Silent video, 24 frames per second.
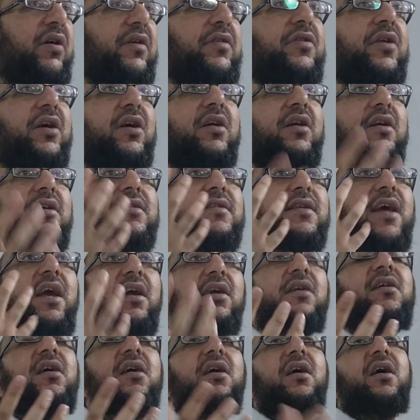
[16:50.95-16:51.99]
They're going to take
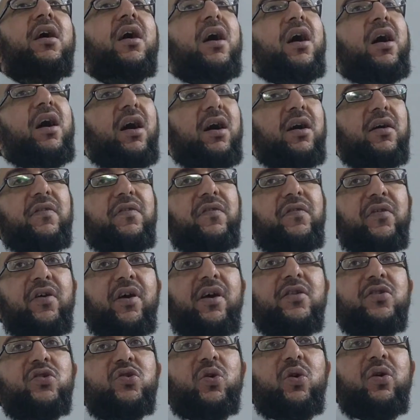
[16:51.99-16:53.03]

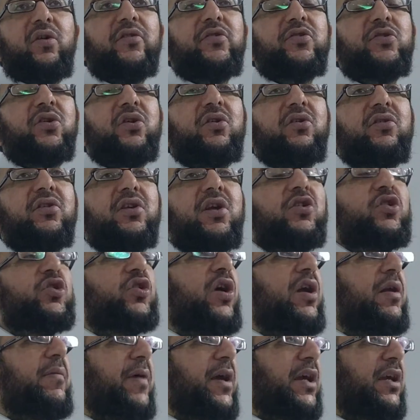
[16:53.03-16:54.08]
France also. They're trying
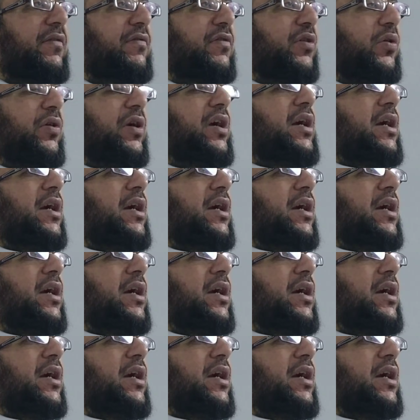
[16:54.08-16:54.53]
to make him feel. He